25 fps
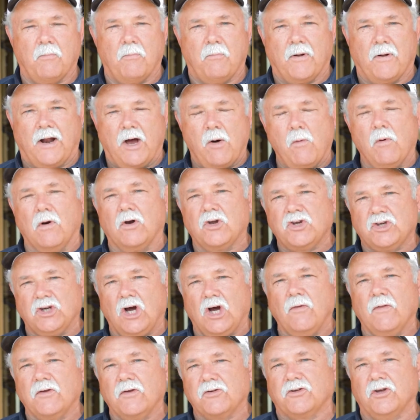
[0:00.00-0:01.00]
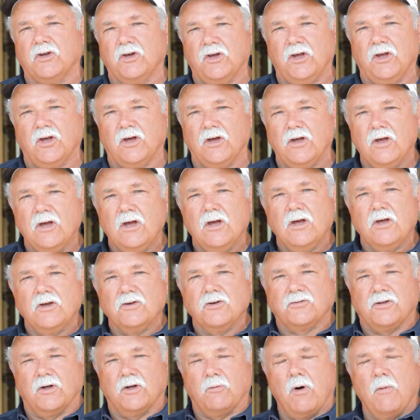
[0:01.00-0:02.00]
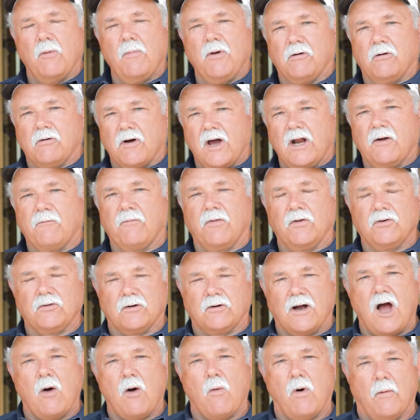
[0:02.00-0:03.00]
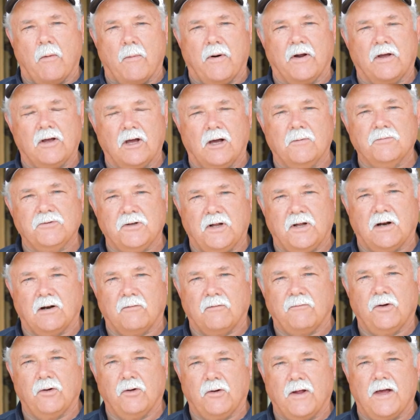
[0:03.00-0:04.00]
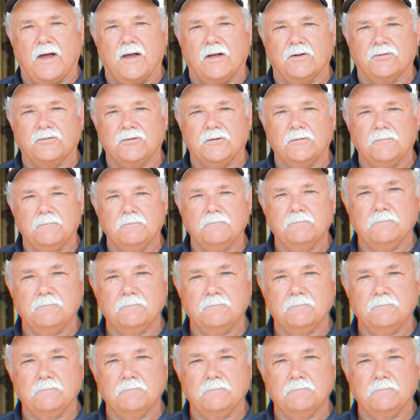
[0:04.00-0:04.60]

But I want to show this to you so that we'll be ready for the drywall when it comes in a few days.